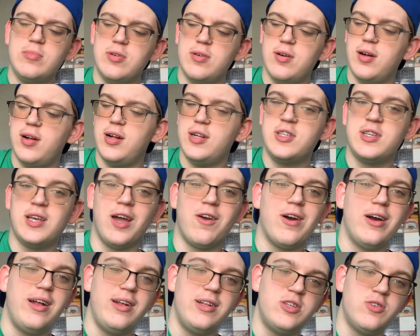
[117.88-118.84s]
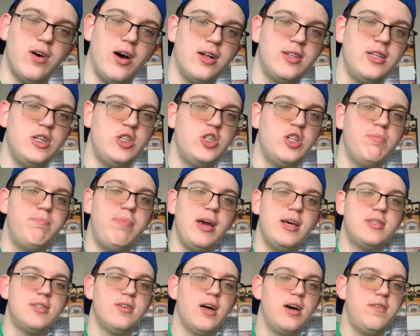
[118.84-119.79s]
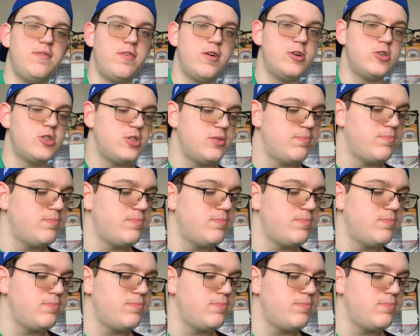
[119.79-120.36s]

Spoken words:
Let's kick right into it. I'll teach you the bass line first.